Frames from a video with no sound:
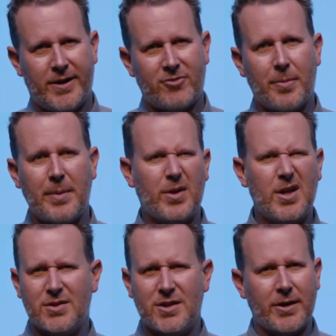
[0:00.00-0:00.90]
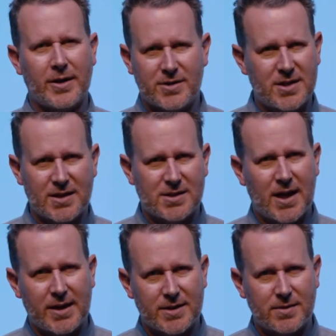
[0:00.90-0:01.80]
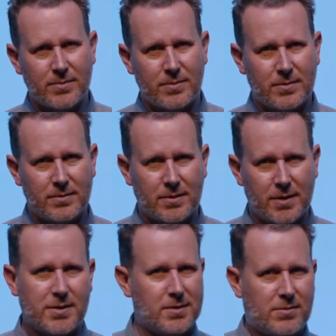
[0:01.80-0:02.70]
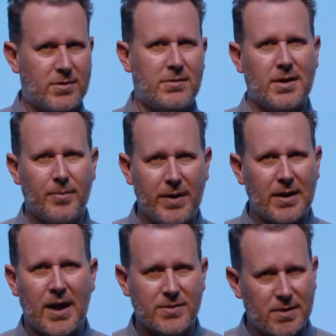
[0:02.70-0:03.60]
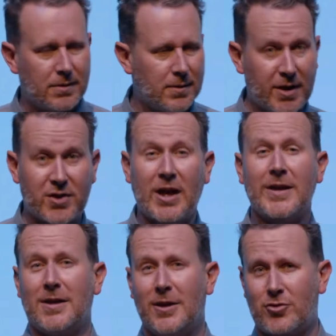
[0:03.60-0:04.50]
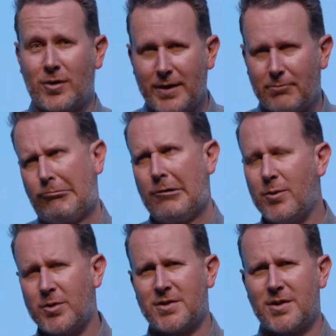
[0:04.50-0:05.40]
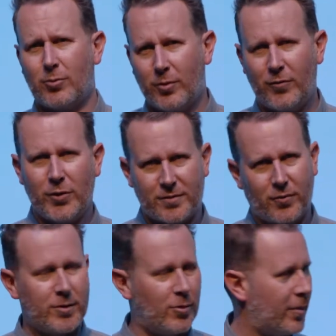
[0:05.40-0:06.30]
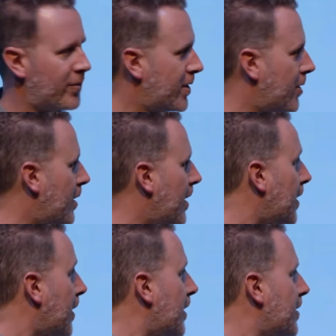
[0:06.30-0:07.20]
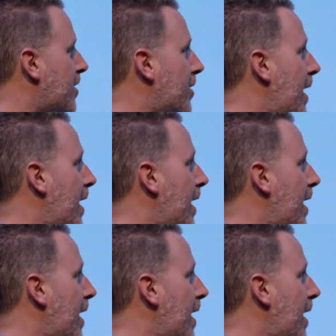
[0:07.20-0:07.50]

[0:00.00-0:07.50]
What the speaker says: And remember, kids don't understand sarcasm. They just think you're being nasty. They take it literally, which is the reverse of what you want them to do. So